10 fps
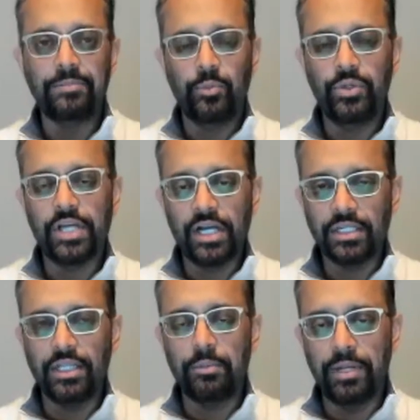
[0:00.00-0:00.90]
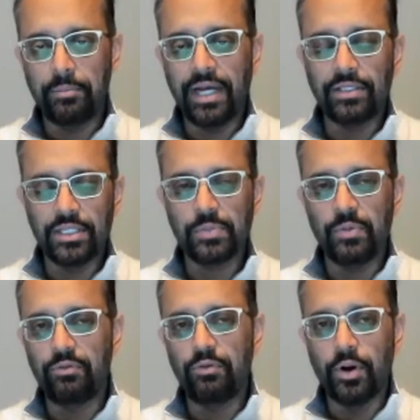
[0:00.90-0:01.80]
and we talked a little bit about this
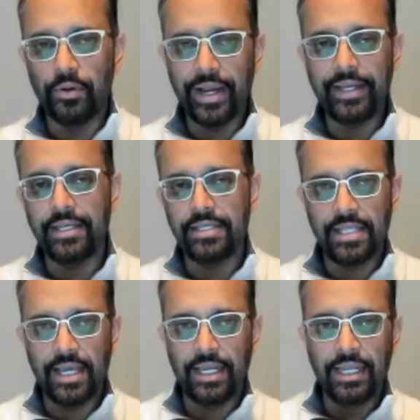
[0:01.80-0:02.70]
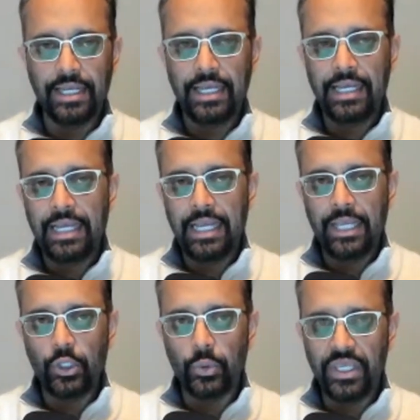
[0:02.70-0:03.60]
before, right? Is that
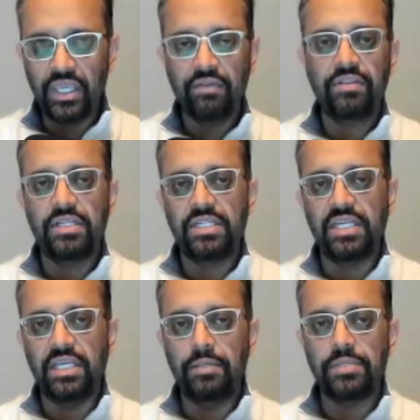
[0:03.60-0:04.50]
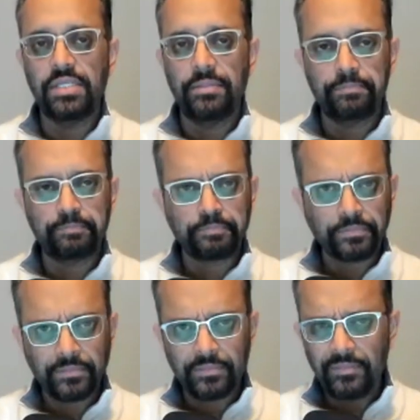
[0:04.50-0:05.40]
you give the teams
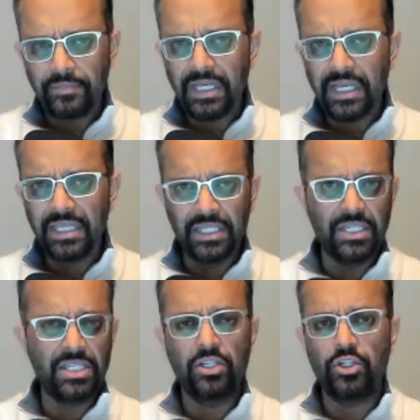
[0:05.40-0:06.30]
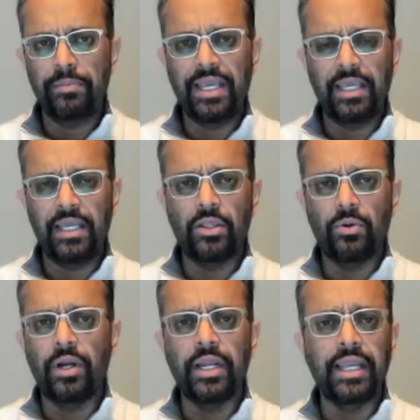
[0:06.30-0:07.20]
the decision-making
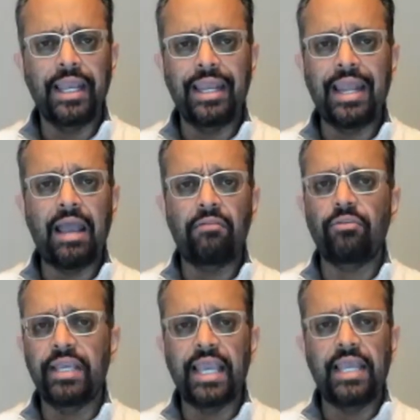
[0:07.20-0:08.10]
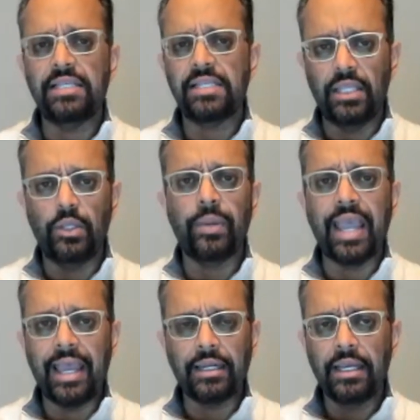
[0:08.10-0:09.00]
authority in every case that you can,